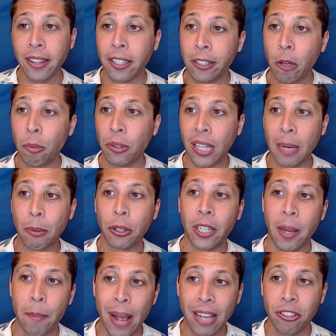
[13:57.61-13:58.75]
the Global Neighborhood
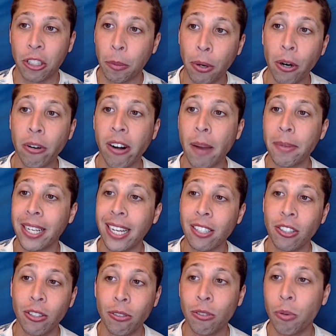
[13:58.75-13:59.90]
Ambassador Program connects
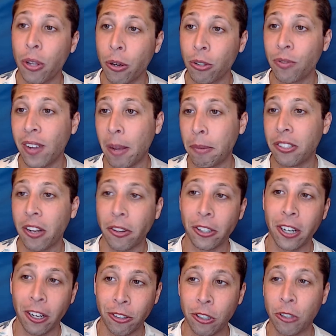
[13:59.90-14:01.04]
students with host families in other
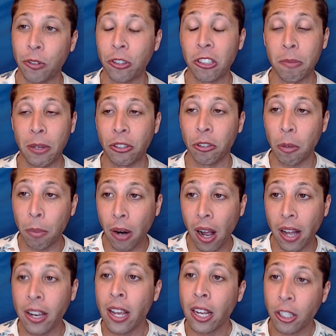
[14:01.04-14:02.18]
countries for a semester
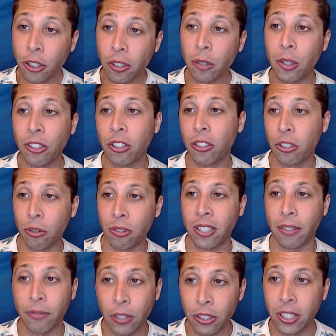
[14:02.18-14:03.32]
abroad, during which the students
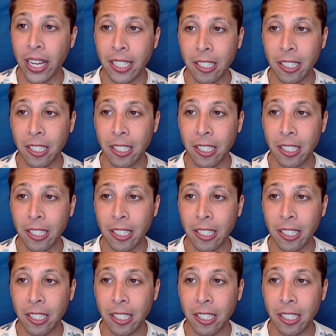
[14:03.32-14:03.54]
get firsthand